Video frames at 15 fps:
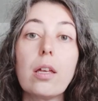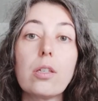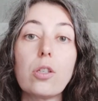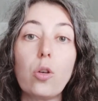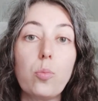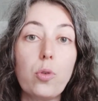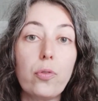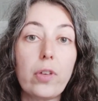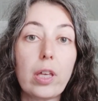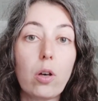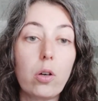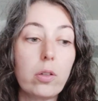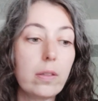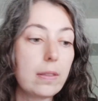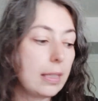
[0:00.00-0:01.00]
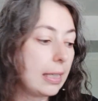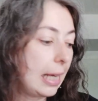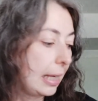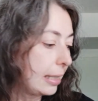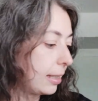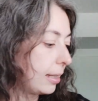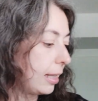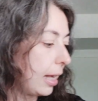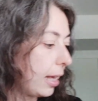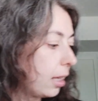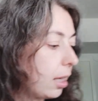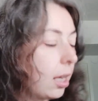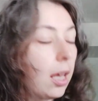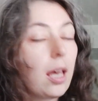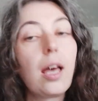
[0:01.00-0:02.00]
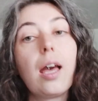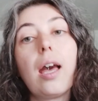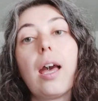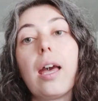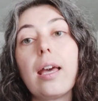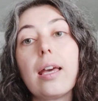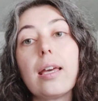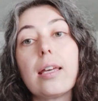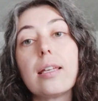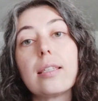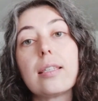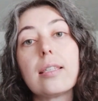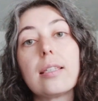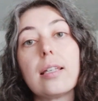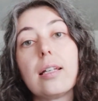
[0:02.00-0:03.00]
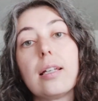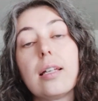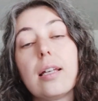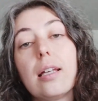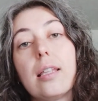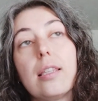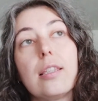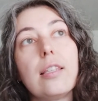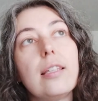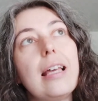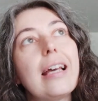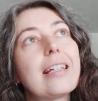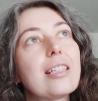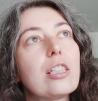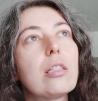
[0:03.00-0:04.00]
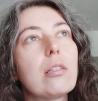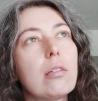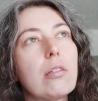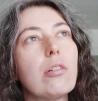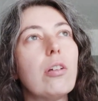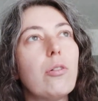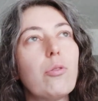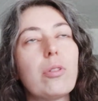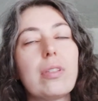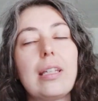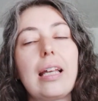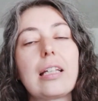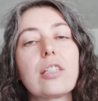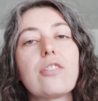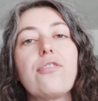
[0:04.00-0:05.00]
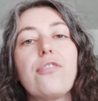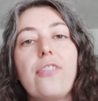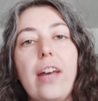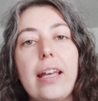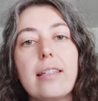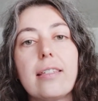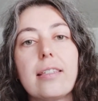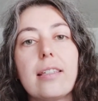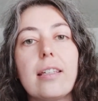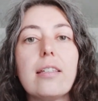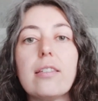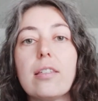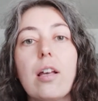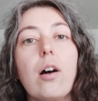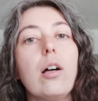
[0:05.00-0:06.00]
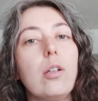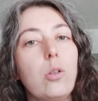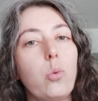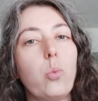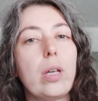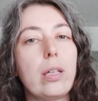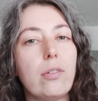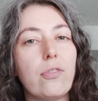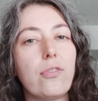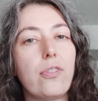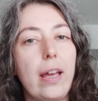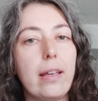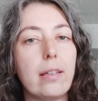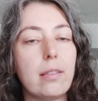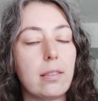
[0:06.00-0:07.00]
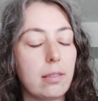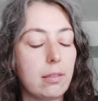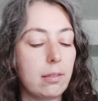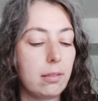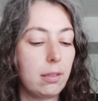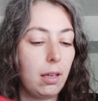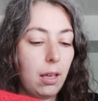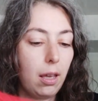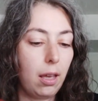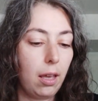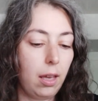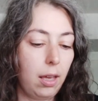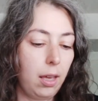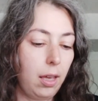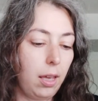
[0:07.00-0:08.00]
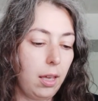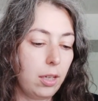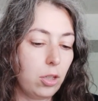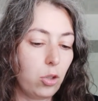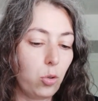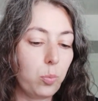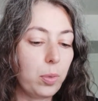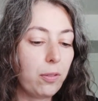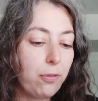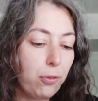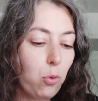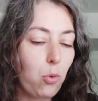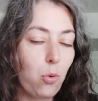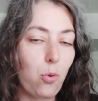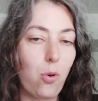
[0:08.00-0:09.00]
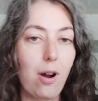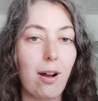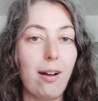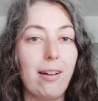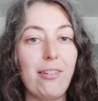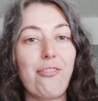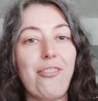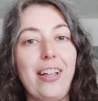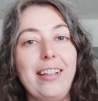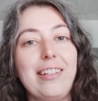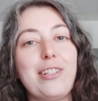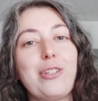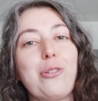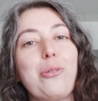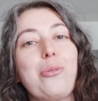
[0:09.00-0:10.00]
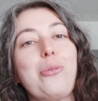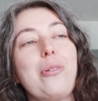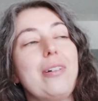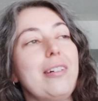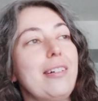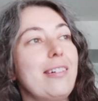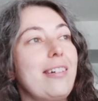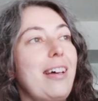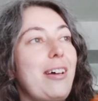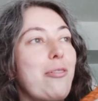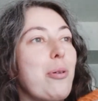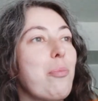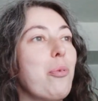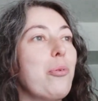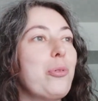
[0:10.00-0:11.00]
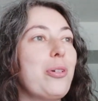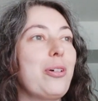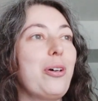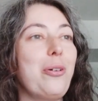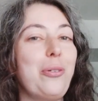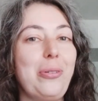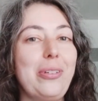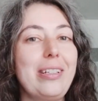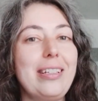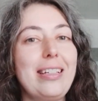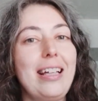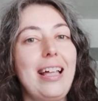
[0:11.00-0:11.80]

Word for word: So moving on, the next thing is the next, you know, the next phase is Halloween phase. So before I fell into uh, Harry Potter hole,